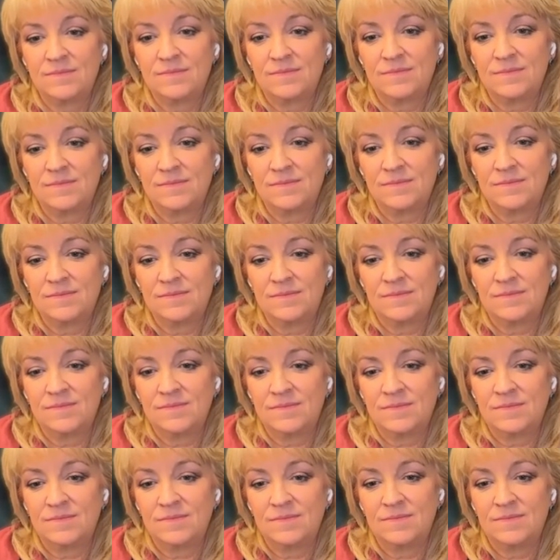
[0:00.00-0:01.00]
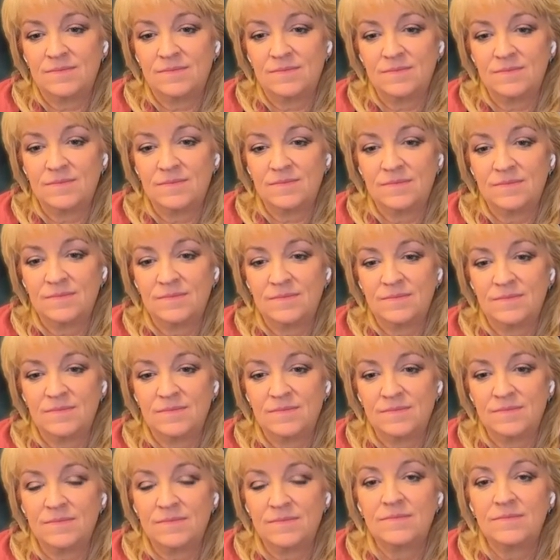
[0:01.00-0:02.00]

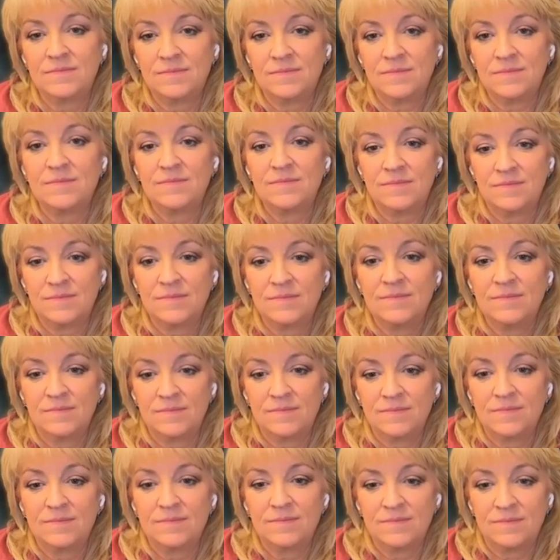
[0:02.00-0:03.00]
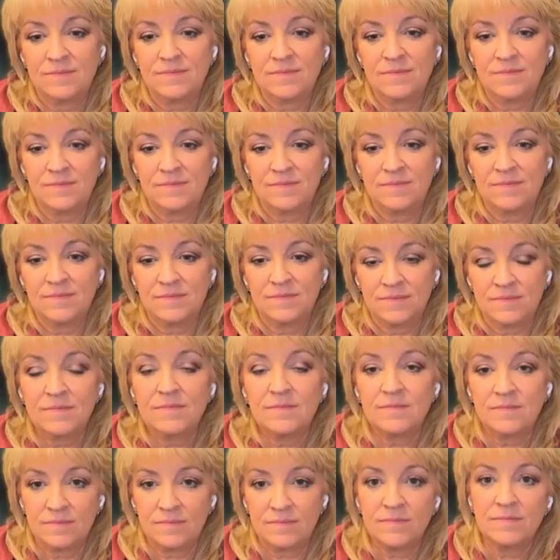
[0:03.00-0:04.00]

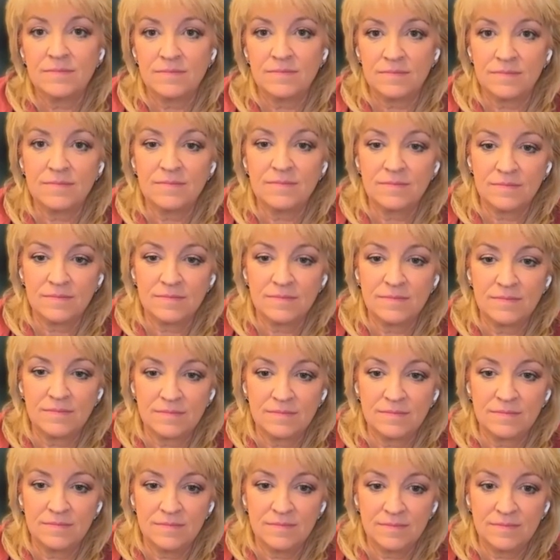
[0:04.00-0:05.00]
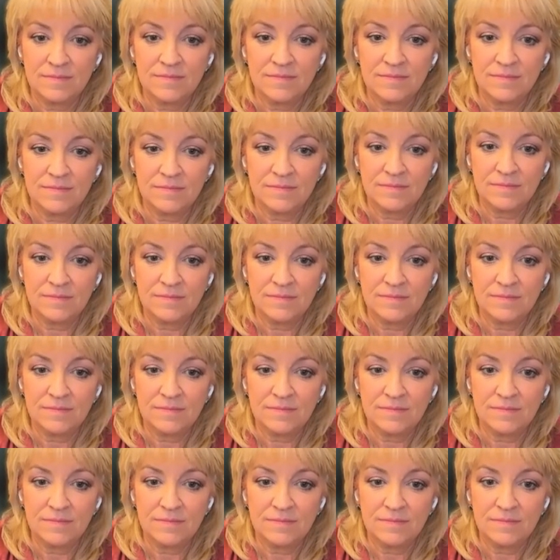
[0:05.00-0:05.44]
[no speech]